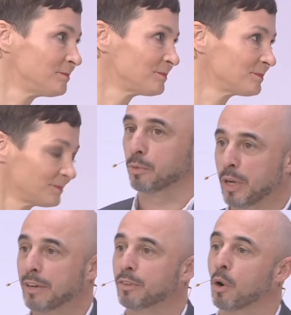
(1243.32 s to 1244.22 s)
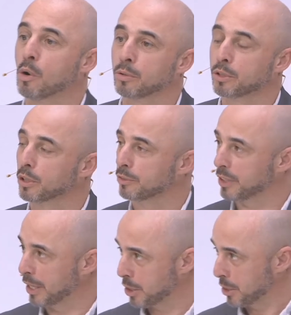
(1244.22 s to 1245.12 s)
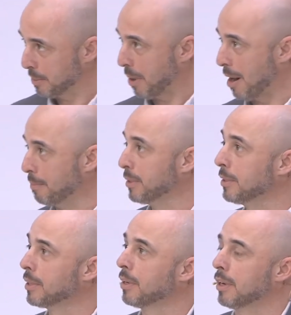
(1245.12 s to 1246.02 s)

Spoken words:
So we have our own certification department,